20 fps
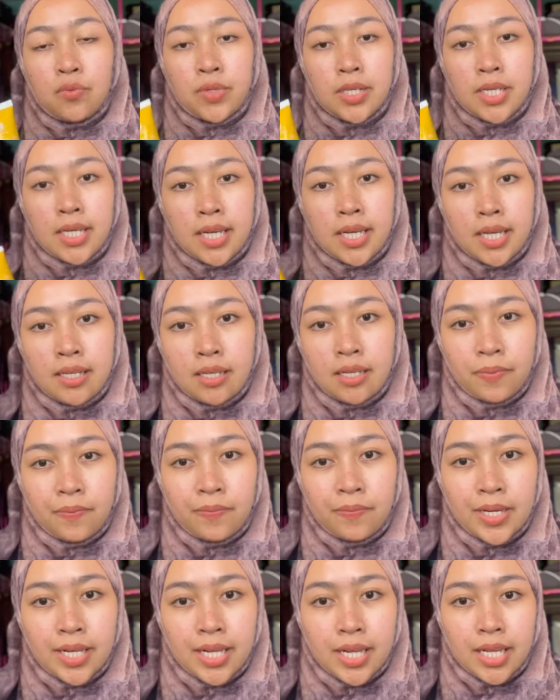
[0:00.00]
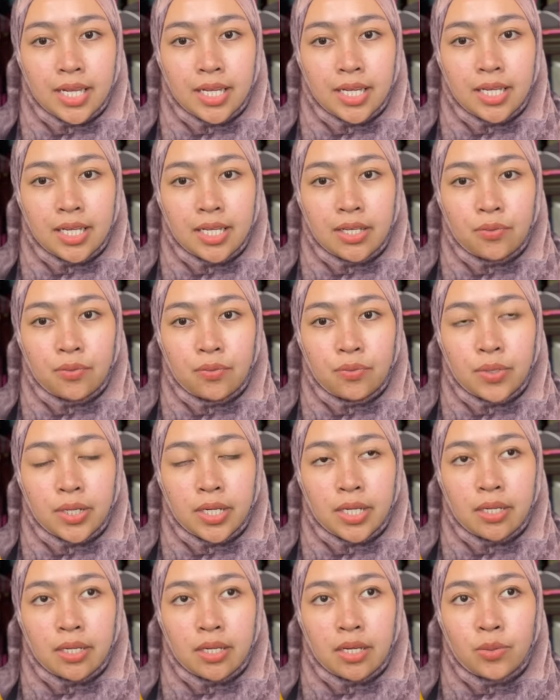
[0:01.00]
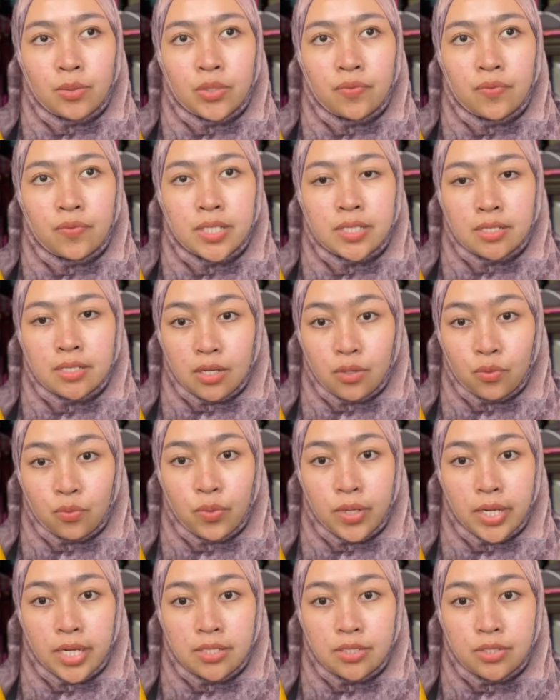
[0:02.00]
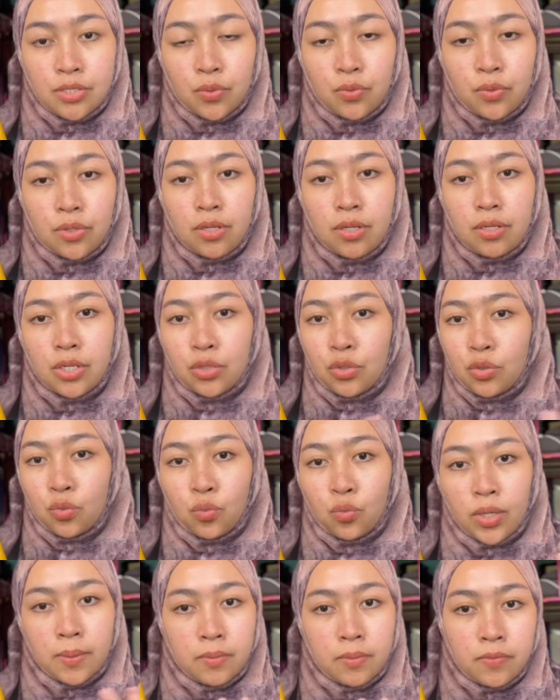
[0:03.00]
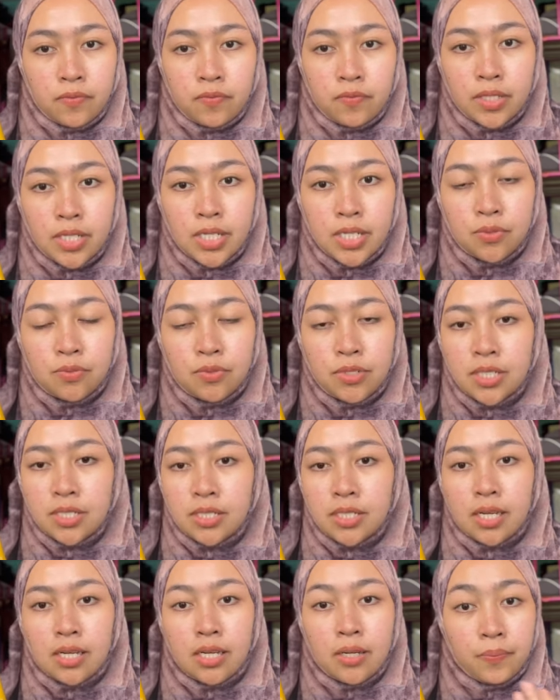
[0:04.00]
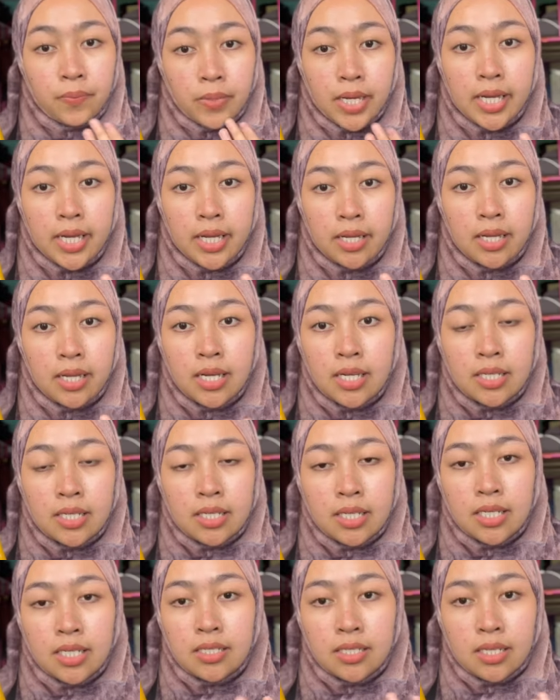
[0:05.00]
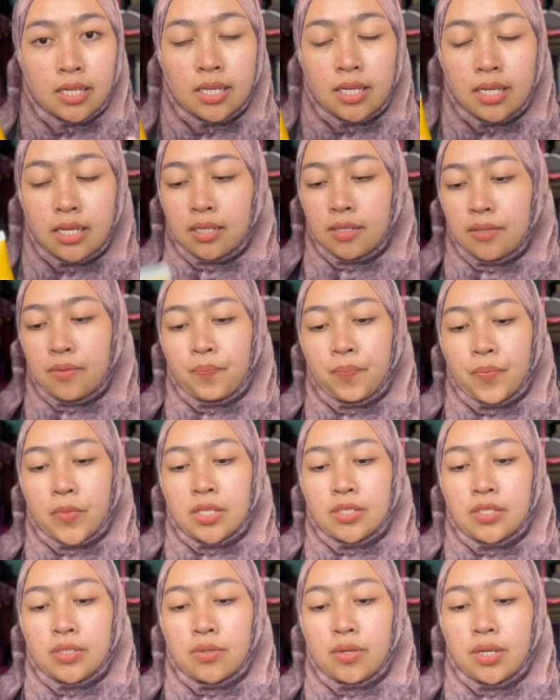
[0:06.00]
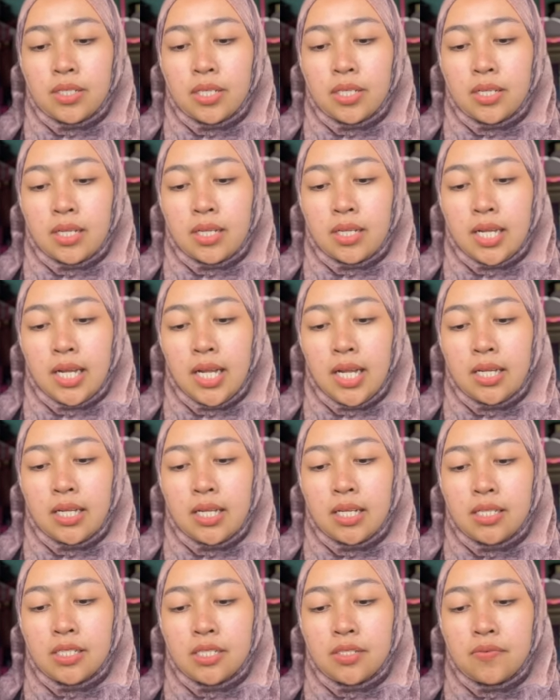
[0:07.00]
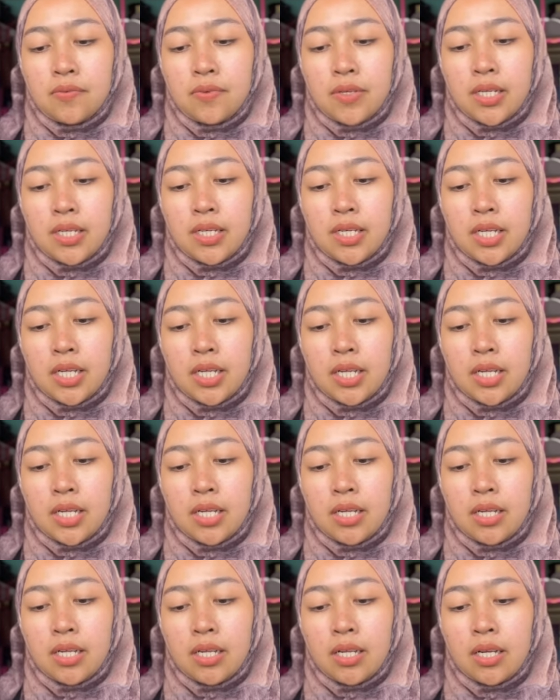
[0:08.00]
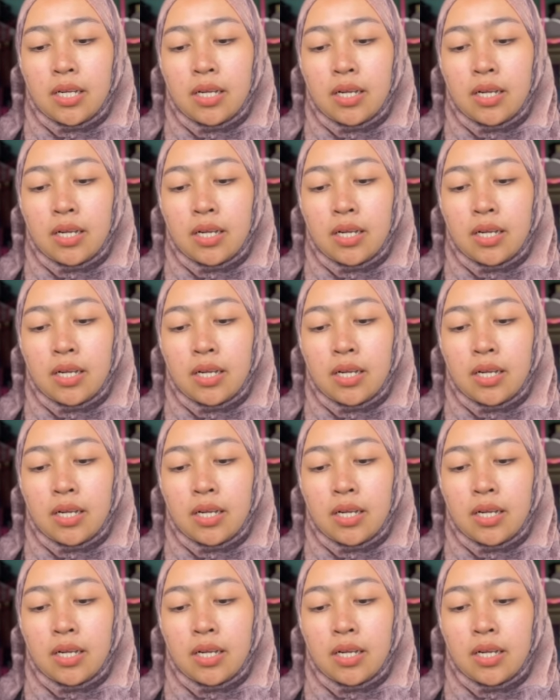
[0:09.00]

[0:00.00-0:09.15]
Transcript: we can apply it when our face are wet. So we don't need to wipe it first, we just can apply easily then. So other than that, it is very